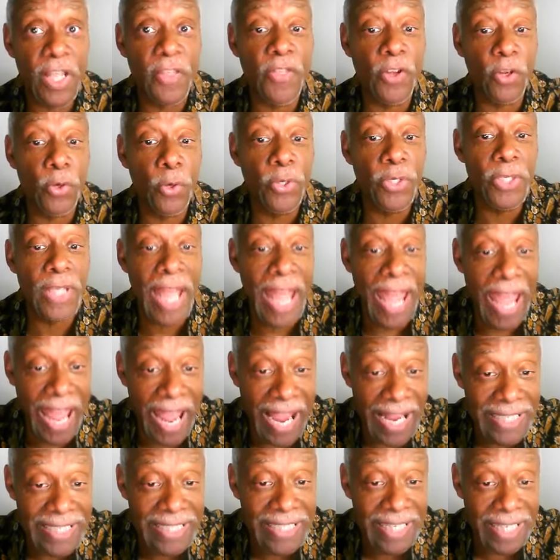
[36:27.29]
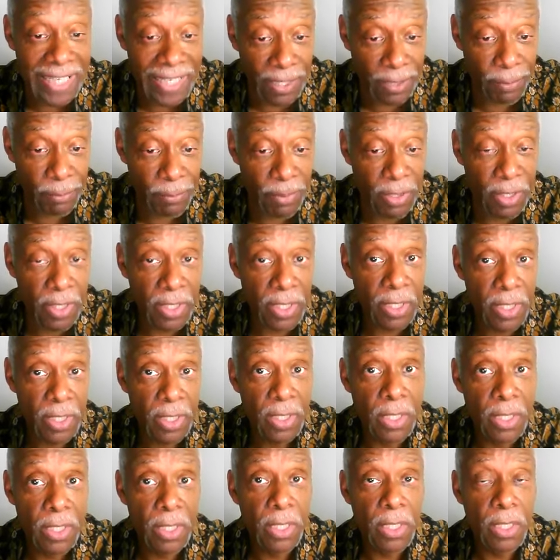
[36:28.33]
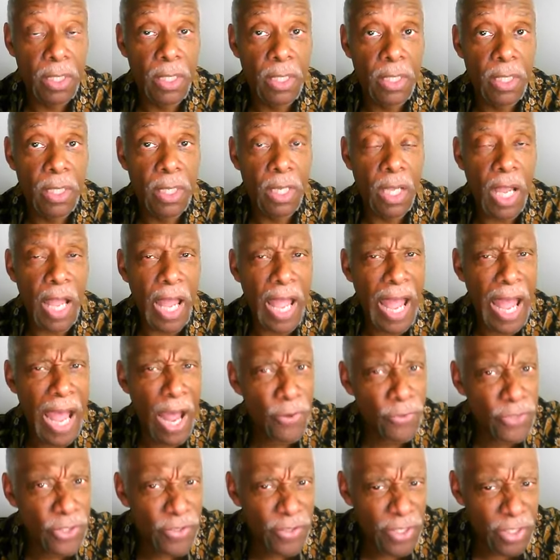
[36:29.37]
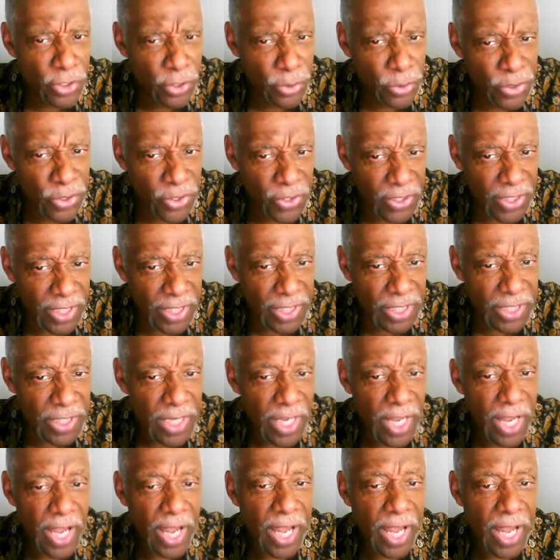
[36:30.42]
They're going to ask him, how is it that you see?